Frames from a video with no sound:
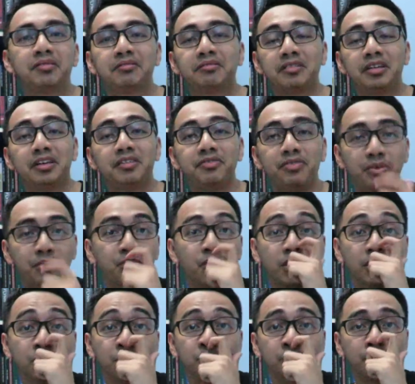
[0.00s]
if we
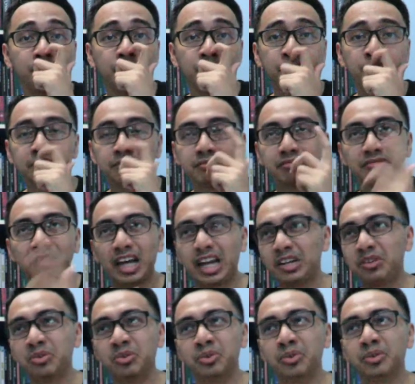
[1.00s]
want to. I
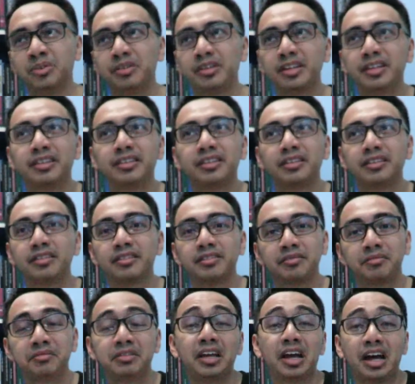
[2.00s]
don't know.
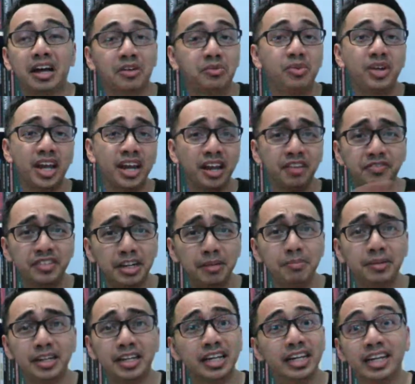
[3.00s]
Yeah, we can have
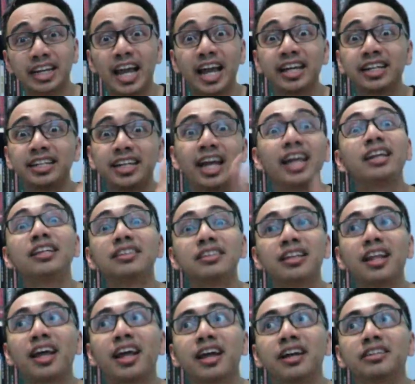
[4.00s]
Jeopardy. Like that is
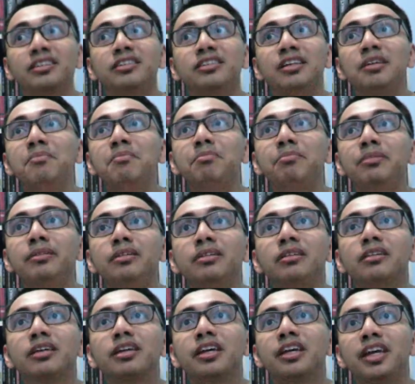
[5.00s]
like a
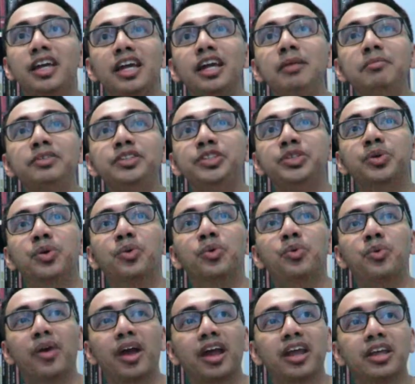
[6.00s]
simple game show
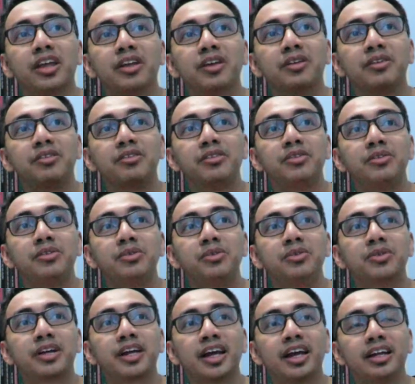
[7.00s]
where
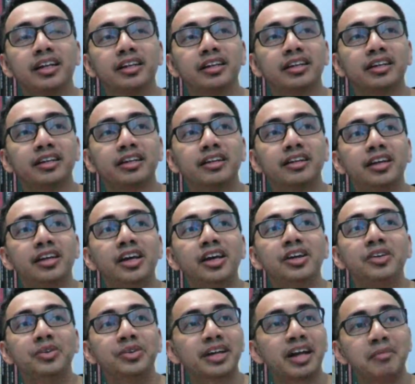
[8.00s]
you can
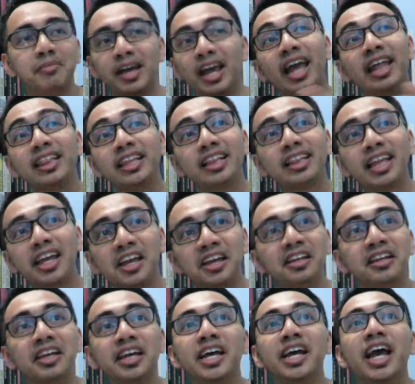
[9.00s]
be
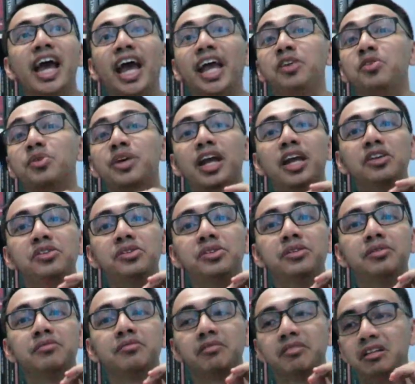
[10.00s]
entertained and you
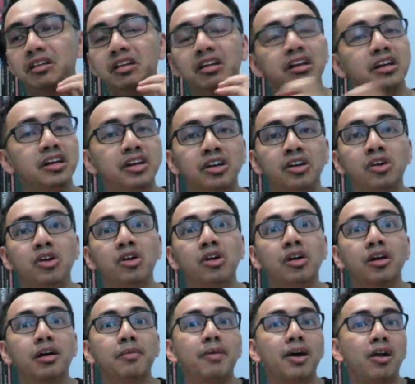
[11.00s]
can
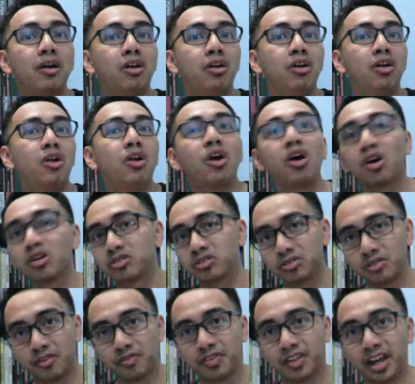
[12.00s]
learn about lots
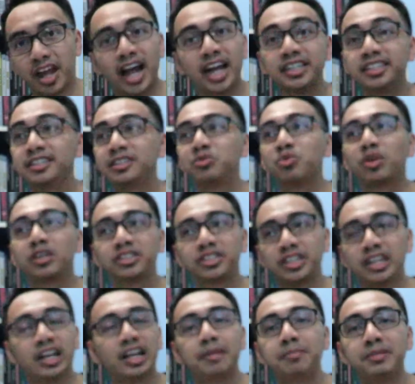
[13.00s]
of things. I just watched
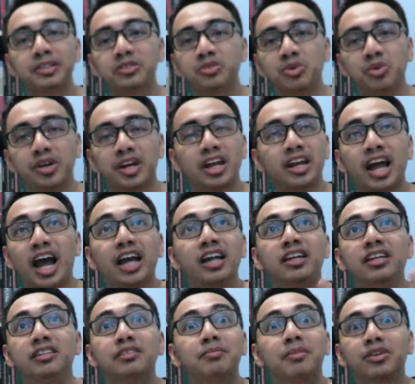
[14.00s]
an episode and I
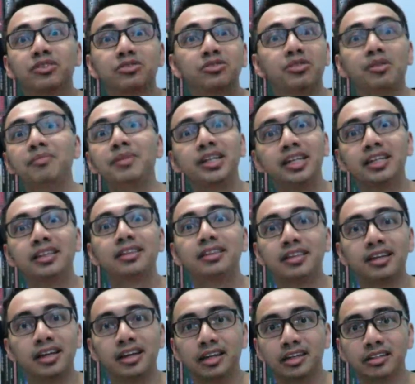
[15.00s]
learned about so many
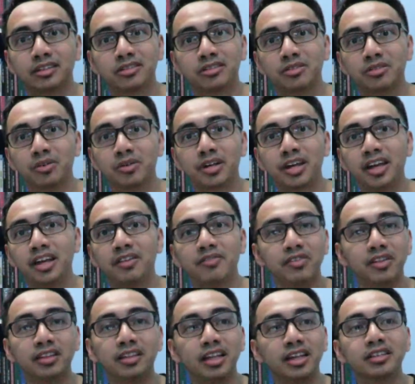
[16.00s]
things. Okay,
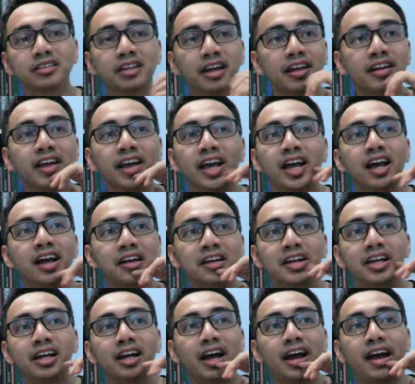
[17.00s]
even things that
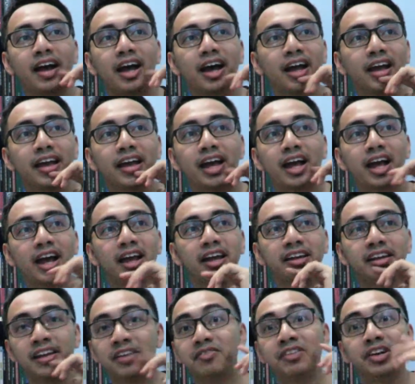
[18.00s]
I
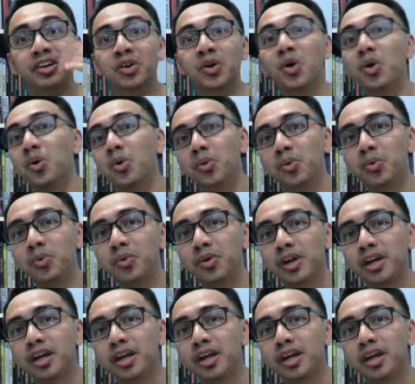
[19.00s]
never know,